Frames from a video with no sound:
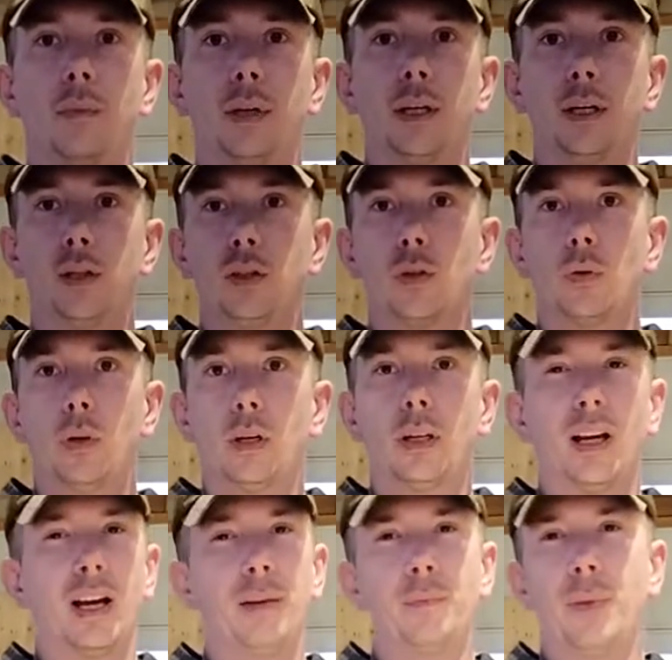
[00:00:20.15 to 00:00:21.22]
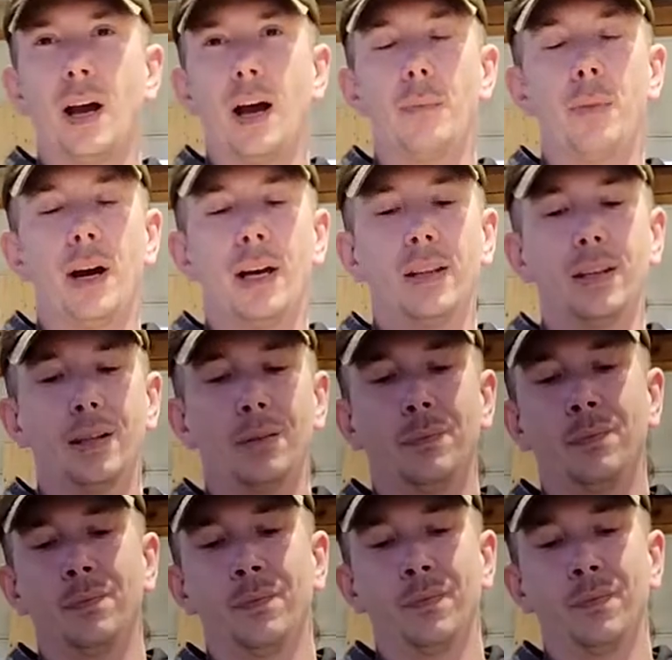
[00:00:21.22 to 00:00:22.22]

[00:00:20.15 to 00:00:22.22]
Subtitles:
And you just want to, I buy the